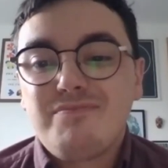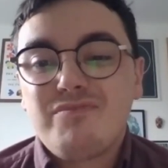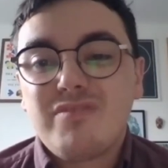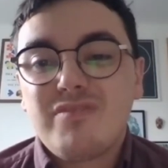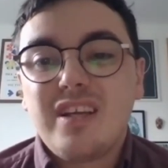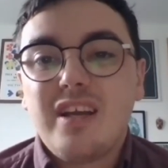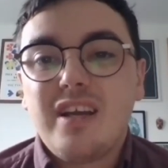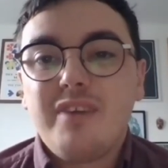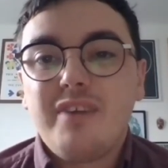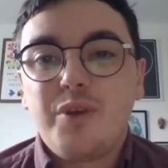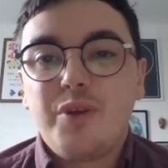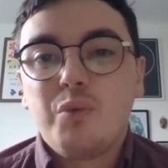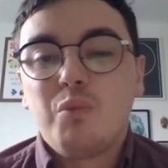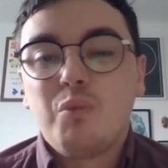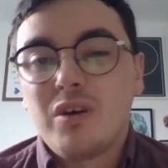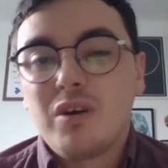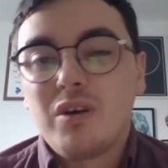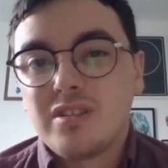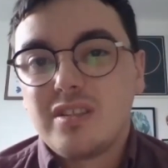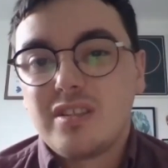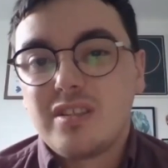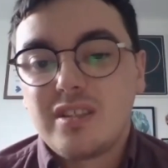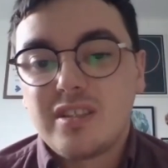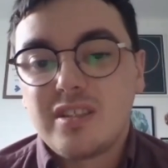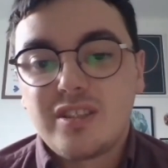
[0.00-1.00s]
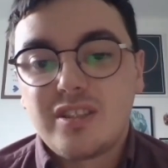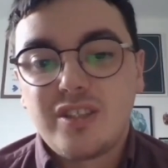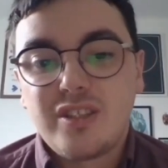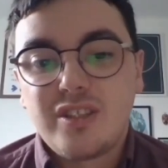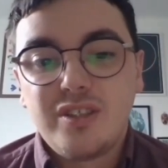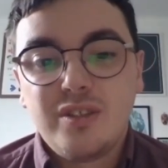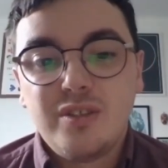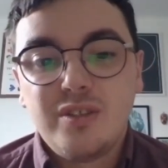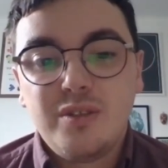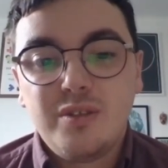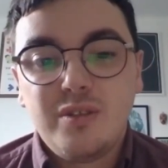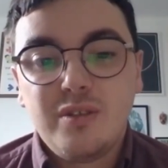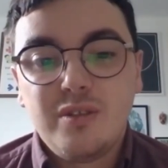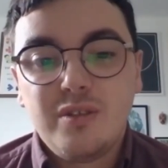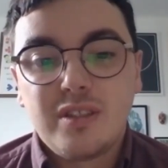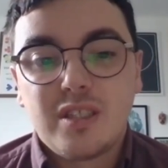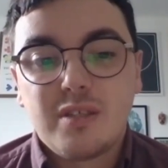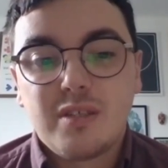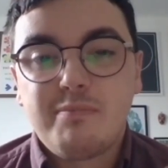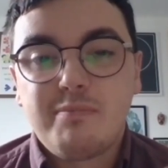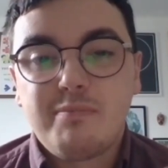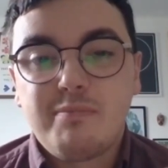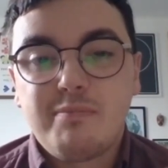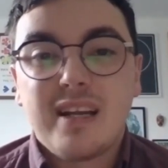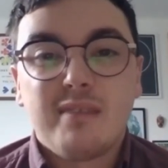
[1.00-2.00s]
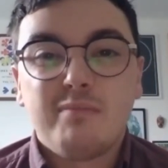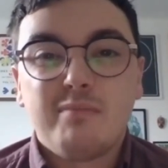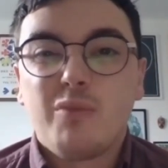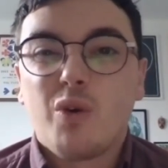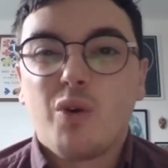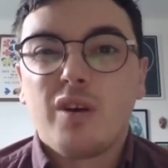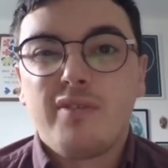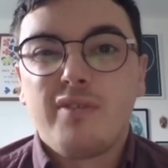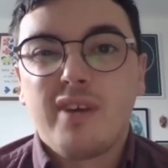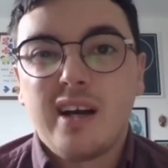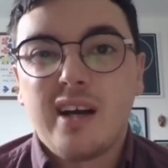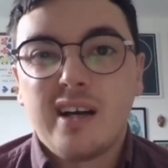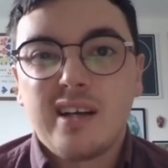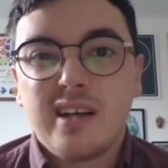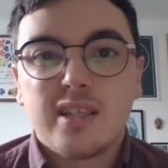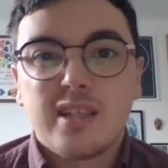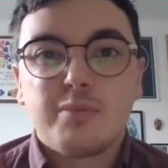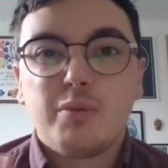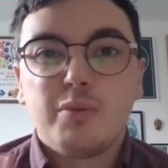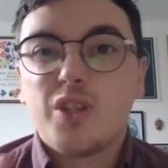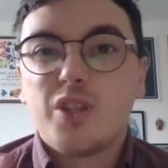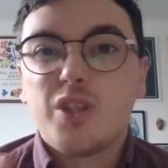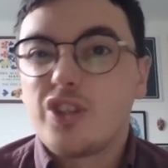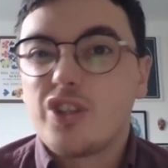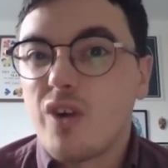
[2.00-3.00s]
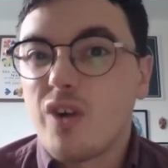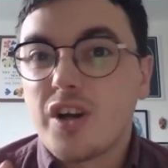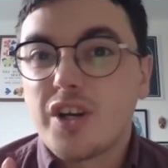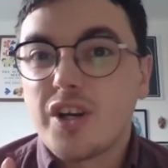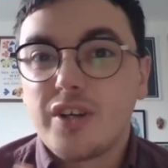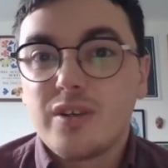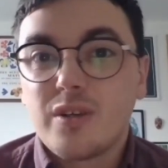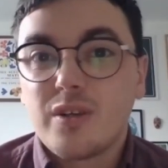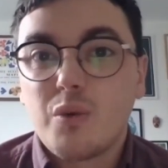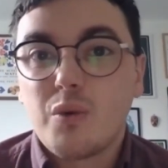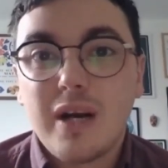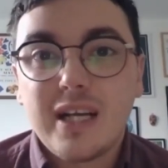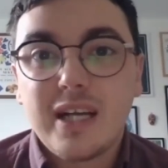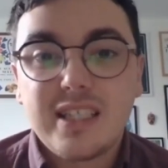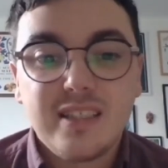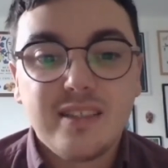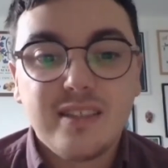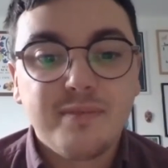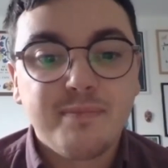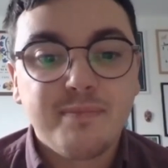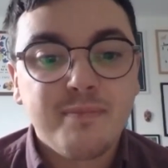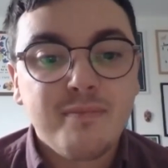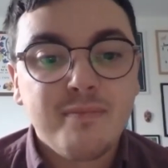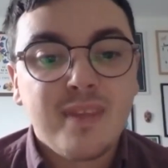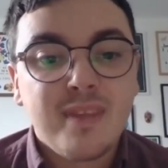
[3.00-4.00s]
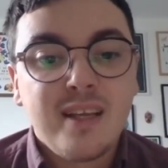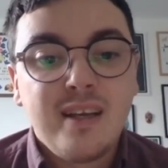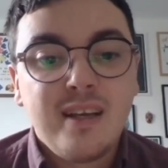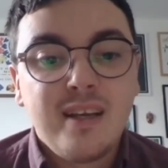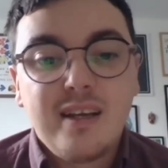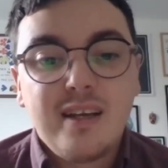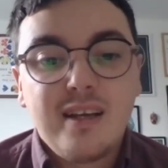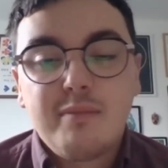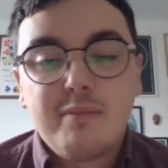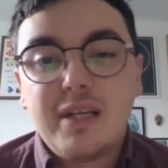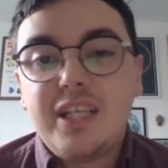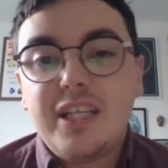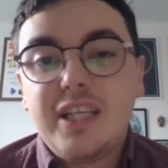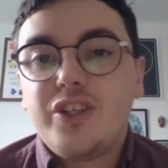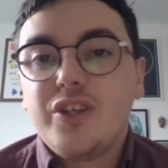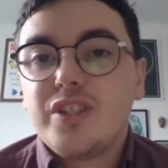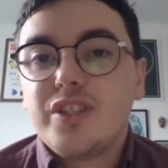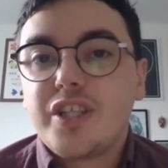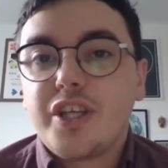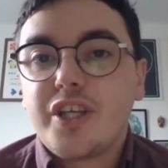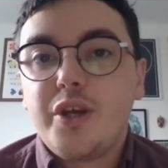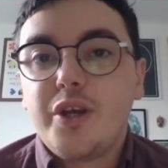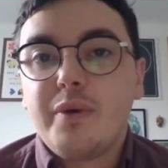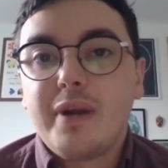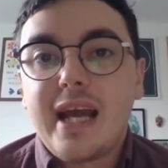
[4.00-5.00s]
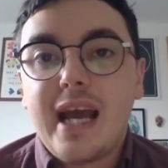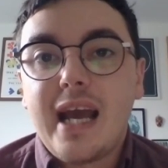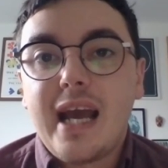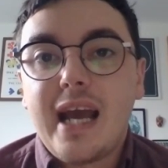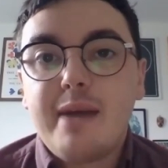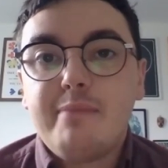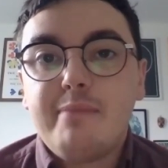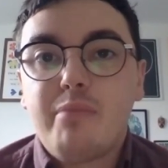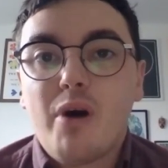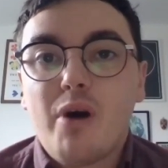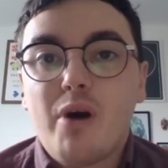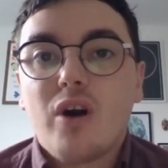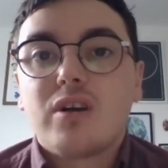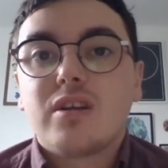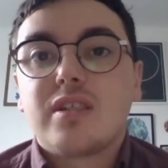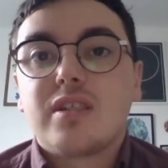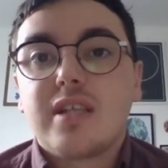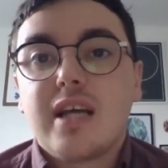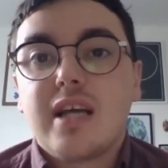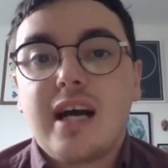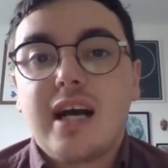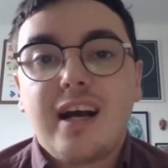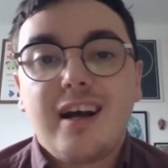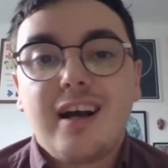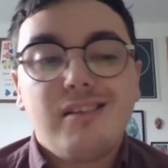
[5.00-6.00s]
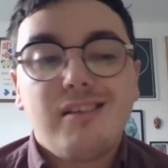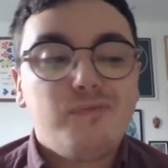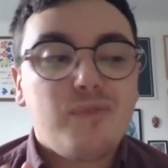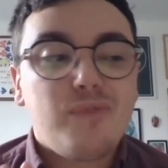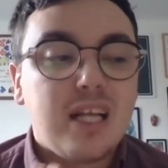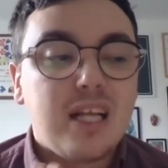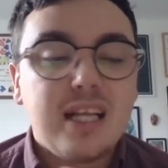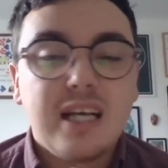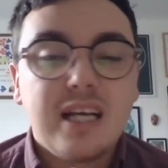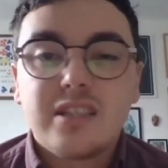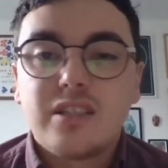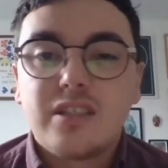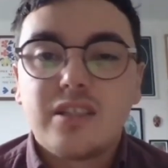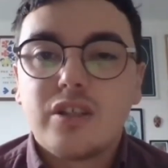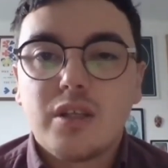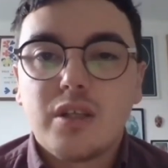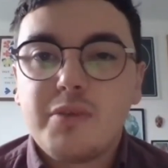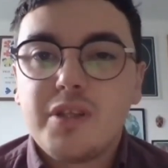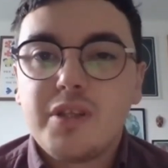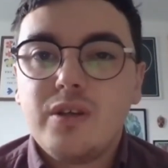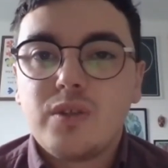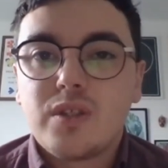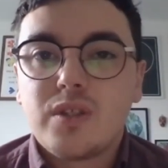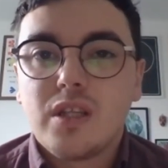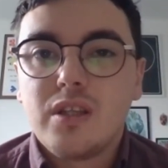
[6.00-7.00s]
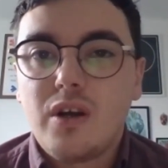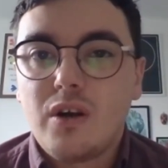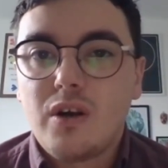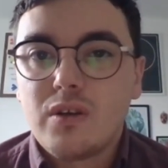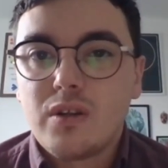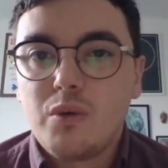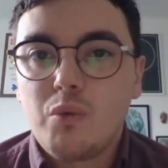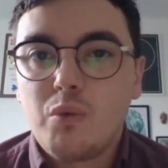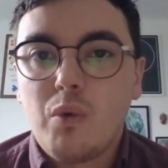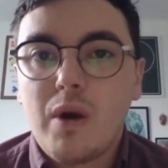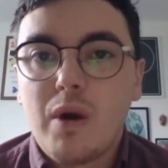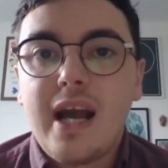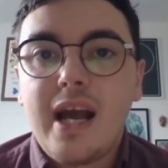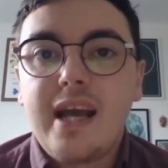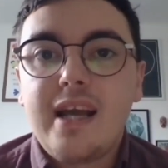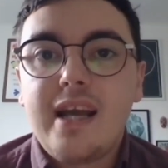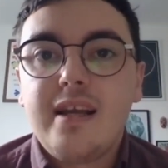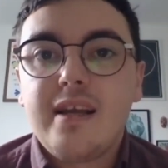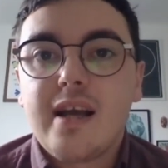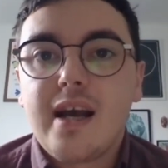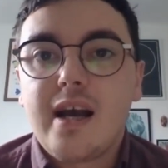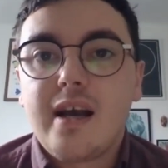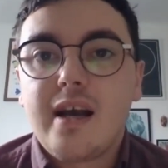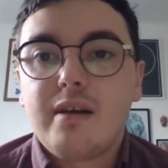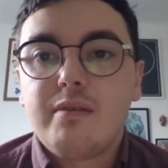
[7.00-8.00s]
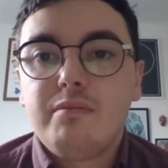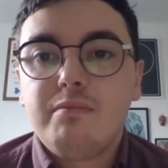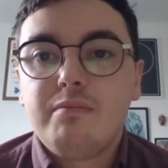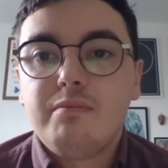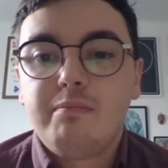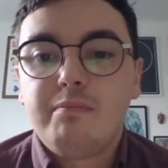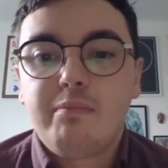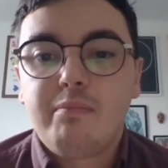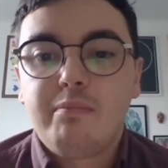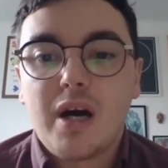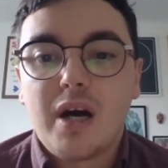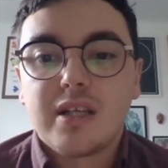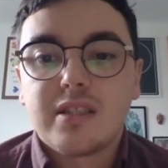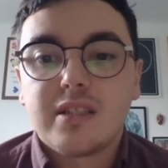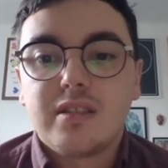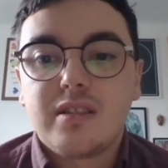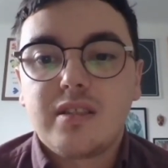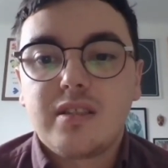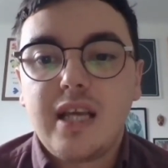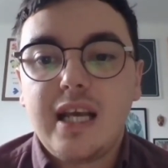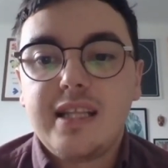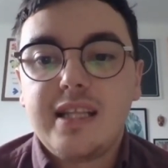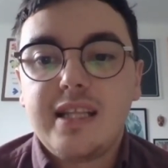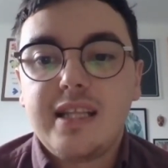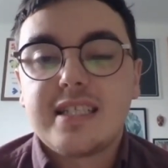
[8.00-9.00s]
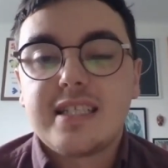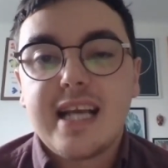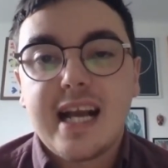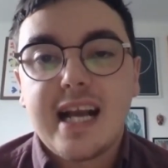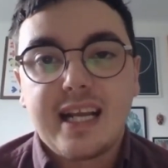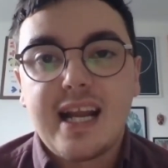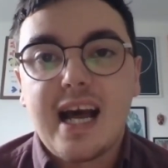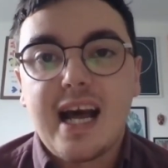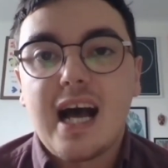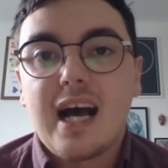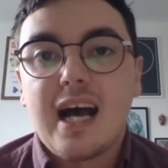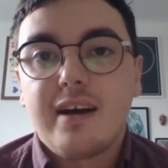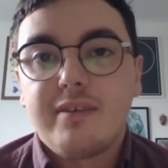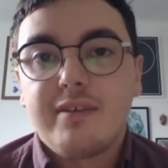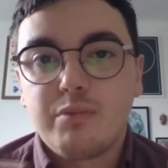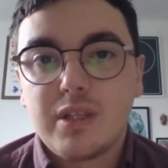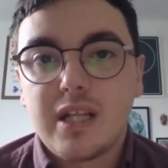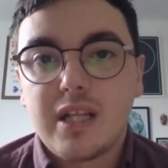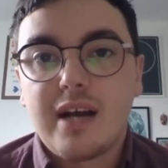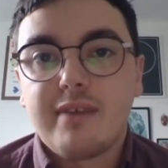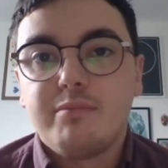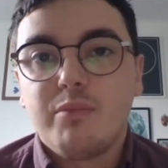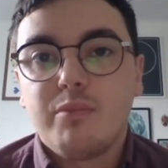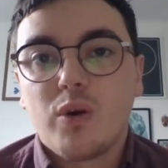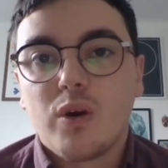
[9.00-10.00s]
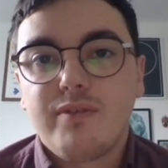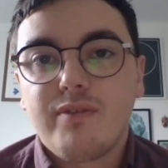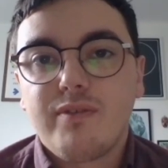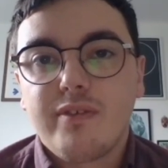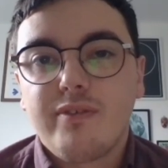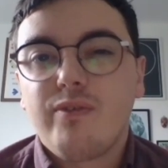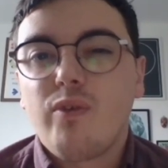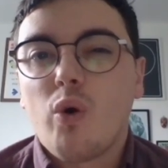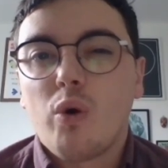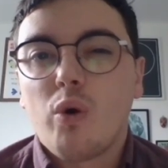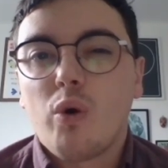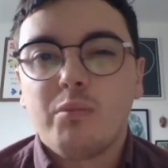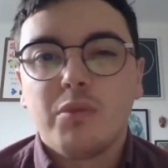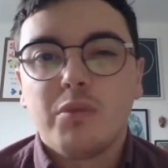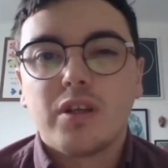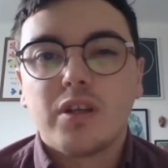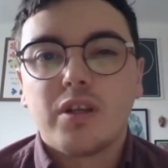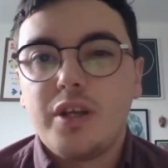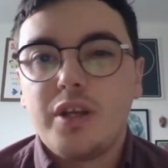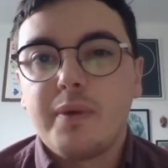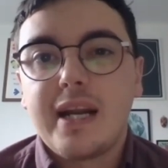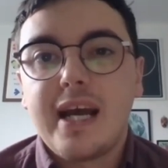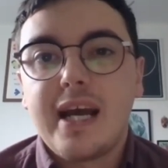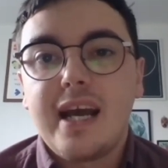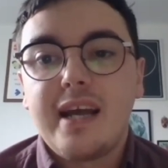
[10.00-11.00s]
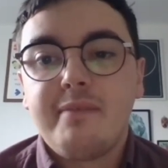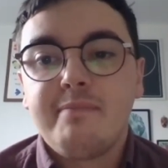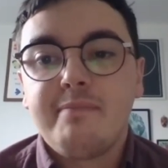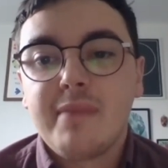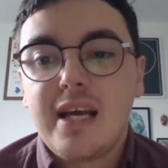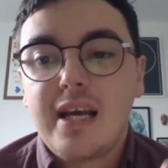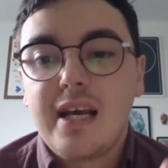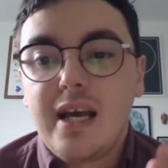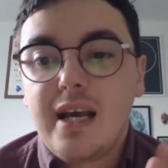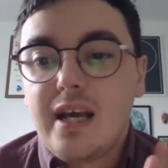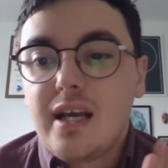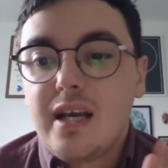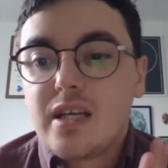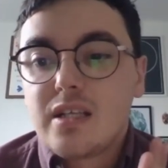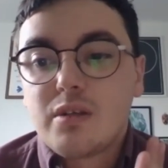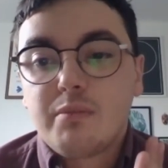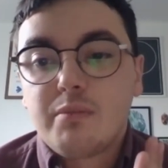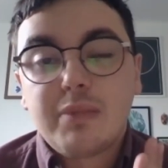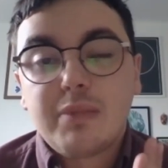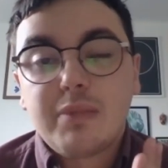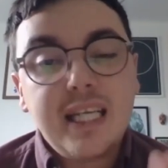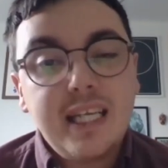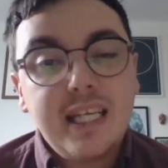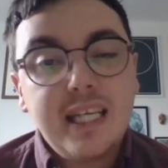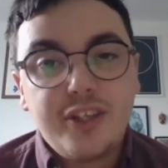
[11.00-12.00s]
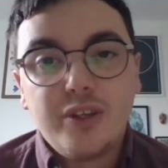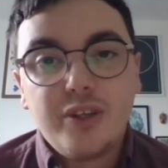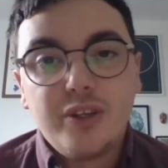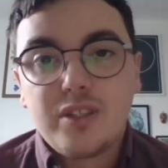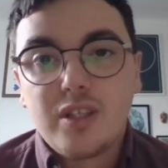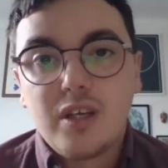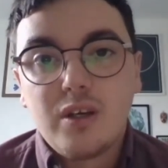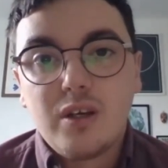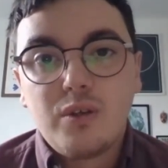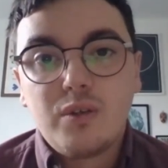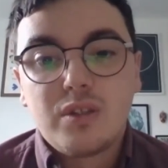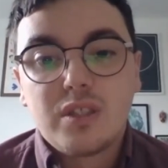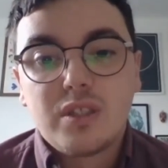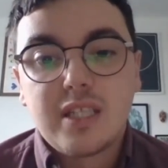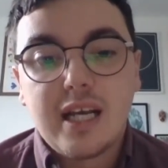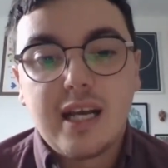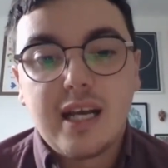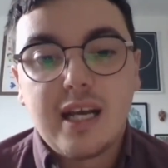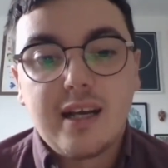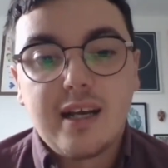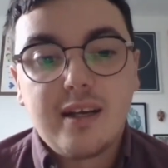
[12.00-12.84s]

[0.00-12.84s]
If you want to submit more of a, I suppose, structured question, please use the Q&A box. I'll answer some of those along the way, but in the second half, we'll have more of a formal Q&A. So please use those.